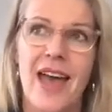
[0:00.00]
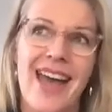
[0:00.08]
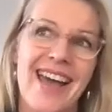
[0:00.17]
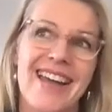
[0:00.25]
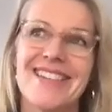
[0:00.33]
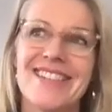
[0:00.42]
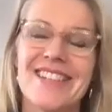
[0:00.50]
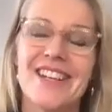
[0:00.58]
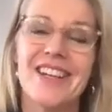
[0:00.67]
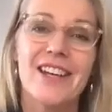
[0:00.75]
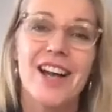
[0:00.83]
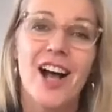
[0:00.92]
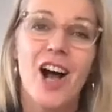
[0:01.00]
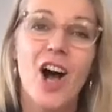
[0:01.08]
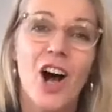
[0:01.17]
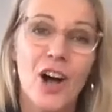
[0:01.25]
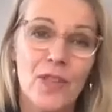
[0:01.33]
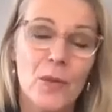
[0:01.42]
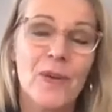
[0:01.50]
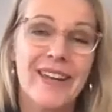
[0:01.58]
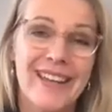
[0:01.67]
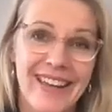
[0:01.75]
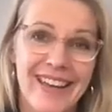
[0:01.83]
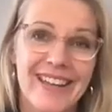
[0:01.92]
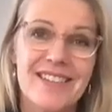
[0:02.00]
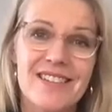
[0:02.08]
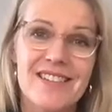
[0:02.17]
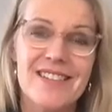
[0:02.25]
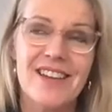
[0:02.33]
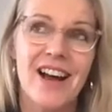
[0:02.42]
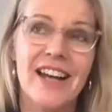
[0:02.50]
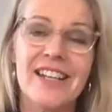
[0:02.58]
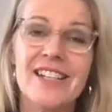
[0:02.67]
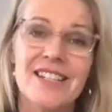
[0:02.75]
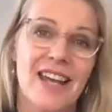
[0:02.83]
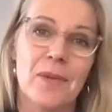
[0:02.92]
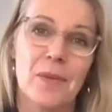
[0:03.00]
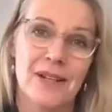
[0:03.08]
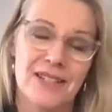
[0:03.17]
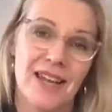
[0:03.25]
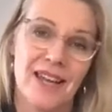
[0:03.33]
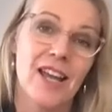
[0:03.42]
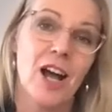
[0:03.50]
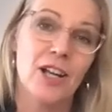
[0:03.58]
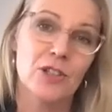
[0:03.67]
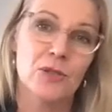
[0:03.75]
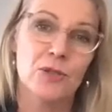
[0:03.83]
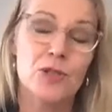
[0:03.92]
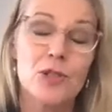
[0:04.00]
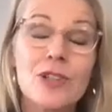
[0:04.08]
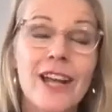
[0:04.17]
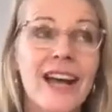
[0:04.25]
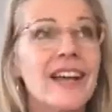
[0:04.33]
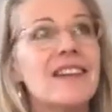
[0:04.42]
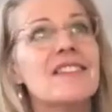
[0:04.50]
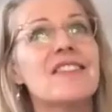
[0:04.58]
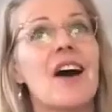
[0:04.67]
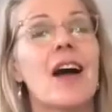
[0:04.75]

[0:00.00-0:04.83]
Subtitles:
And on the weekend, I didn't take 1 day, I took 2 days.